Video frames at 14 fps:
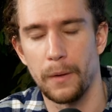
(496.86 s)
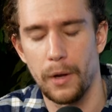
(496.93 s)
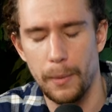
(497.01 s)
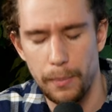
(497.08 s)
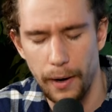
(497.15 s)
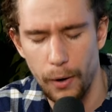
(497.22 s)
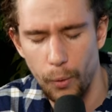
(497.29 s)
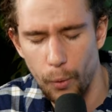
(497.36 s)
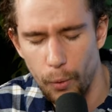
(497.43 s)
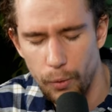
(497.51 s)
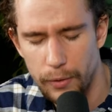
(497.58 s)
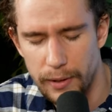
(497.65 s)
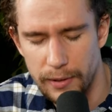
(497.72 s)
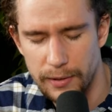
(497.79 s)
We pray
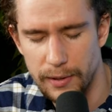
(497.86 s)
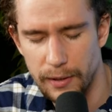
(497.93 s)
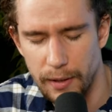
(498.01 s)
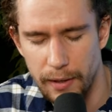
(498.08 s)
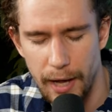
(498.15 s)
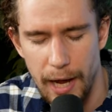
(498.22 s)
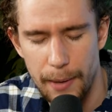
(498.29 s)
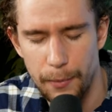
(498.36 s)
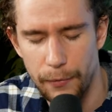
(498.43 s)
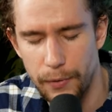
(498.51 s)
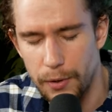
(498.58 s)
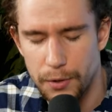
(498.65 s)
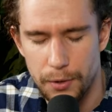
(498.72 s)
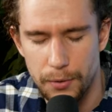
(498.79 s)
all this in the name of
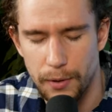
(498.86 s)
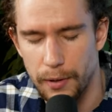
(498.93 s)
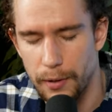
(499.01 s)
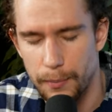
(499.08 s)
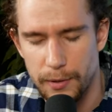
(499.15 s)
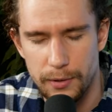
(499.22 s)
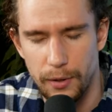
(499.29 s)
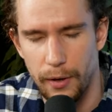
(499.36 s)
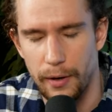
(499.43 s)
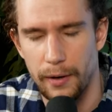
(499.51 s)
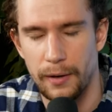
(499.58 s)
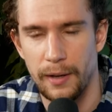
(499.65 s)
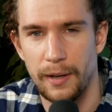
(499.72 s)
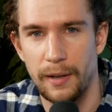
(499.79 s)
Yeshua the Messiah.
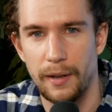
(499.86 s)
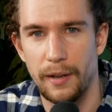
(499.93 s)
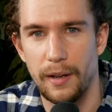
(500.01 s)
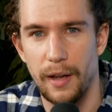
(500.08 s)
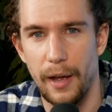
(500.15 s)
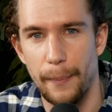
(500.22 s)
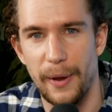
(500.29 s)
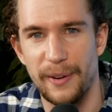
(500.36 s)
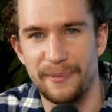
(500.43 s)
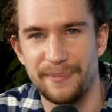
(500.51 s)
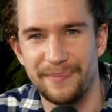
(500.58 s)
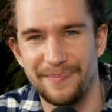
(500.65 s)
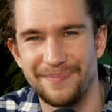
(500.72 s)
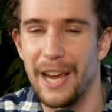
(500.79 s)
Amen.
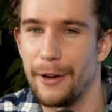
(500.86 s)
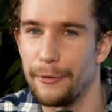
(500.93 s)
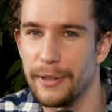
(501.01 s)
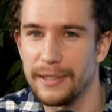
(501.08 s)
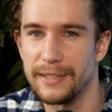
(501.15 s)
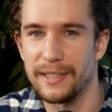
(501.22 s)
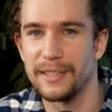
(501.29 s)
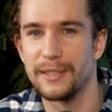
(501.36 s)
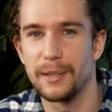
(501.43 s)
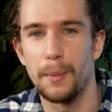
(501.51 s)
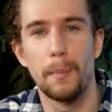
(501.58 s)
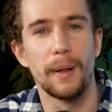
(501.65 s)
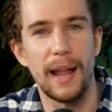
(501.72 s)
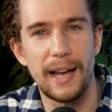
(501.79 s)
If this has
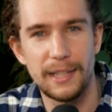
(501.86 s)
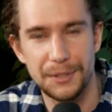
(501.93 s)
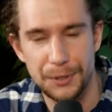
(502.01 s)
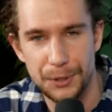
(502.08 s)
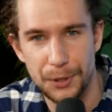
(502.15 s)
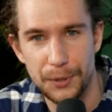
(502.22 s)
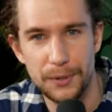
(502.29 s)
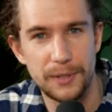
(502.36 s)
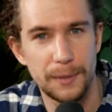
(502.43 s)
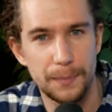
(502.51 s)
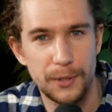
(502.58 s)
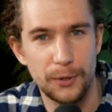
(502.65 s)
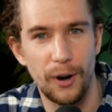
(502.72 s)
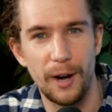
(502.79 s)
blessed you,
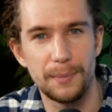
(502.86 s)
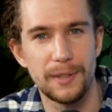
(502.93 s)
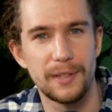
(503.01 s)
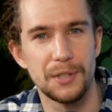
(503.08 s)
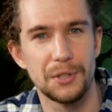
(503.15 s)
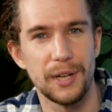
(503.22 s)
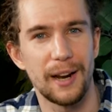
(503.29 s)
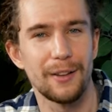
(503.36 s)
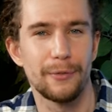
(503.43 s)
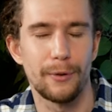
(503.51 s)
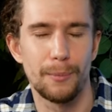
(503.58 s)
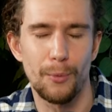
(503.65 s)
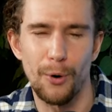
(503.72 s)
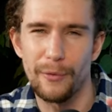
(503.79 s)
subscribe to this channel for
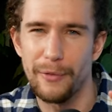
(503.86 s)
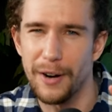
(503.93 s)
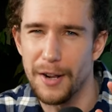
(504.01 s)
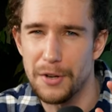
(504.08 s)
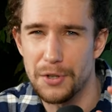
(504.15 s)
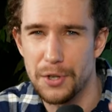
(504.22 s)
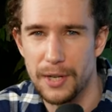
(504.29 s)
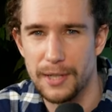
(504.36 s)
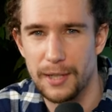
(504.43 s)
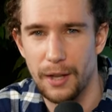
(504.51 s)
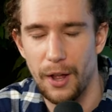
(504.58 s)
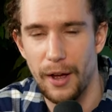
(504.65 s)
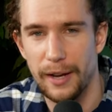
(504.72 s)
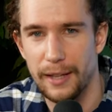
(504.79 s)
more videos just
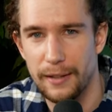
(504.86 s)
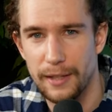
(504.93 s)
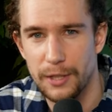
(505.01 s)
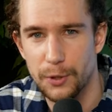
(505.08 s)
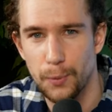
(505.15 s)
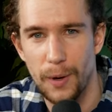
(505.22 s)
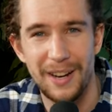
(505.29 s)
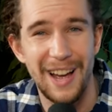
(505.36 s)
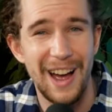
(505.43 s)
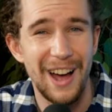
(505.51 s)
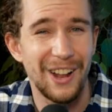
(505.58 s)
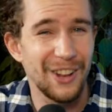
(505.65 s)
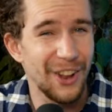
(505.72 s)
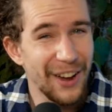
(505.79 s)
like this one.
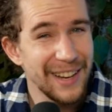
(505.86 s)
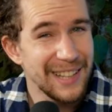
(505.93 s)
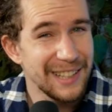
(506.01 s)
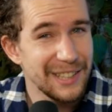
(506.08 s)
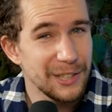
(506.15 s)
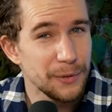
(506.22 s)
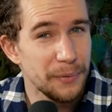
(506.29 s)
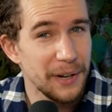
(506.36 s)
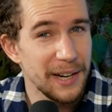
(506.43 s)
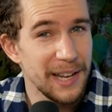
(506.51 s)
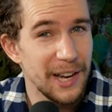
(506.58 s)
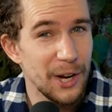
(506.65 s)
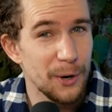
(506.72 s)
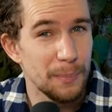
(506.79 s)
Like this
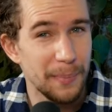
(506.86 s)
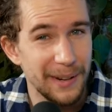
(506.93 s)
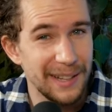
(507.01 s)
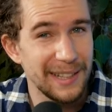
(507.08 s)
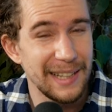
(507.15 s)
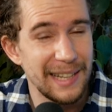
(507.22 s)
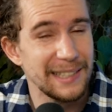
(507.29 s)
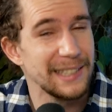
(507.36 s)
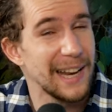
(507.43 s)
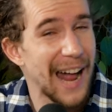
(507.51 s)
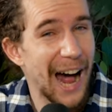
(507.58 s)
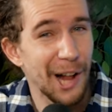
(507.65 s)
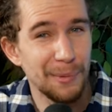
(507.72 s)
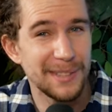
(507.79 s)
video, please. It
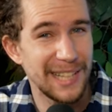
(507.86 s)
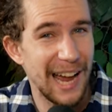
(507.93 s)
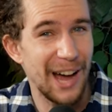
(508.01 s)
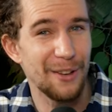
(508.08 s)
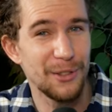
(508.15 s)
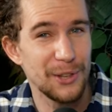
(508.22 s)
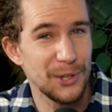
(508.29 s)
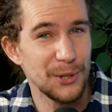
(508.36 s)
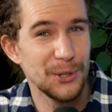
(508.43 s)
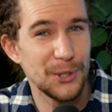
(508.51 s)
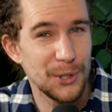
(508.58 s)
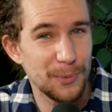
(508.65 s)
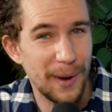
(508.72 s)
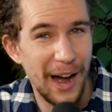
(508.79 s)
helps out the
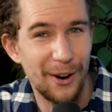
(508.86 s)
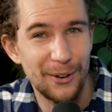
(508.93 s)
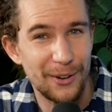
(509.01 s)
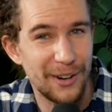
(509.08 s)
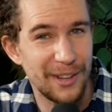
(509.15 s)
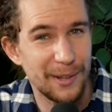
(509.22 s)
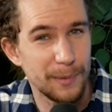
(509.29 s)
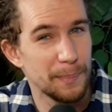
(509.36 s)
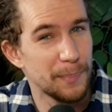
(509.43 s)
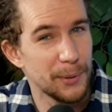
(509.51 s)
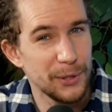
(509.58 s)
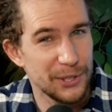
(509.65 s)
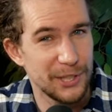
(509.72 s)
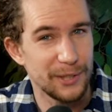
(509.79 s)
YouTube algorithm to
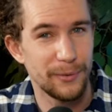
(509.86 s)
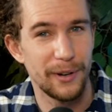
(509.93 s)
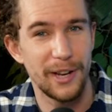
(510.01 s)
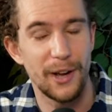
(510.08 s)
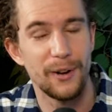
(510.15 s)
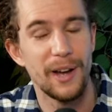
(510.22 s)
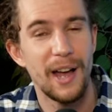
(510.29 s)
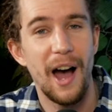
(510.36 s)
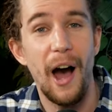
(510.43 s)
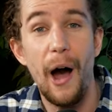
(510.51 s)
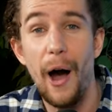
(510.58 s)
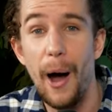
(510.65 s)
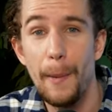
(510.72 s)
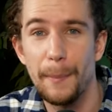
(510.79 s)
push this video
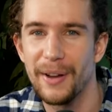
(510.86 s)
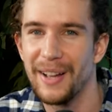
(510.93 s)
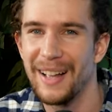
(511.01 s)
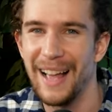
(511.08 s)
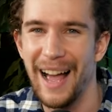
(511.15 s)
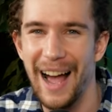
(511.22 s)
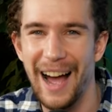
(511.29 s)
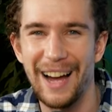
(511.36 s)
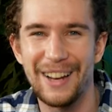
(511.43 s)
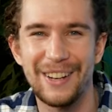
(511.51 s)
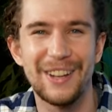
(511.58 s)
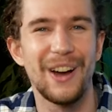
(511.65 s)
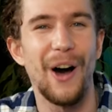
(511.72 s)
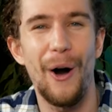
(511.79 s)
up.
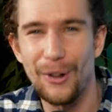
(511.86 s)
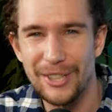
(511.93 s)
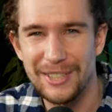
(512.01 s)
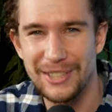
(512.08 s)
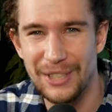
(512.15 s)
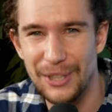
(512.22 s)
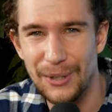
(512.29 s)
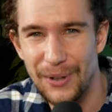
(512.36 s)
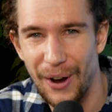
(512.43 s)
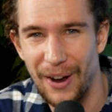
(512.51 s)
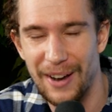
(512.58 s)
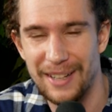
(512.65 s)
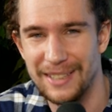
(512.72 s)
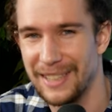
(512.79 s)
And I'll see you
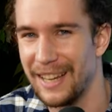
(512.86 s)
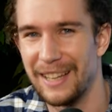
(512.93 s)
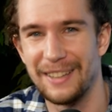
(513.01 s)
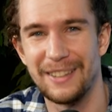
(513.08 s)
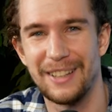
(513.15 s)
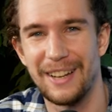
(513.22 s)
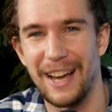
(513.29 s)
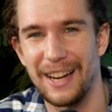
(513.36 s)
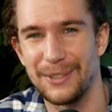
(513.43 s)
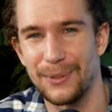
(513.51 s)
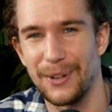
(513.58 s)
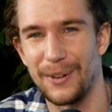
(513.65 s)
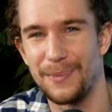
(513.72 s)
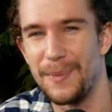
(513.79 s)
guys in the next
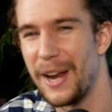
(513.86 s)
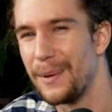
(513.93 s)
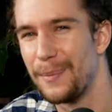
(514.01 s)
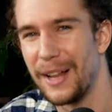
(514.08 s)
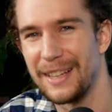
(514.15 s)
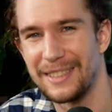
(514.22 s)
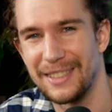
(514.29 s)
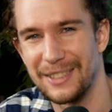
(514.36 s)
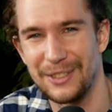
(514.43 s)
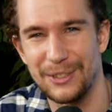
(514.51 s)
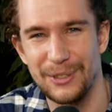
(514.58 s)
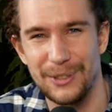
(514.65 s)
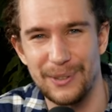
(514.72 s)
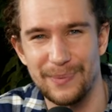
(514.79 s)
one. Many blessings and
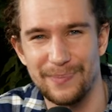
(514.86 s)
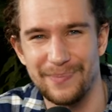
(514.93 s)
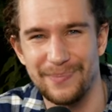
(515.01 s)
shalom.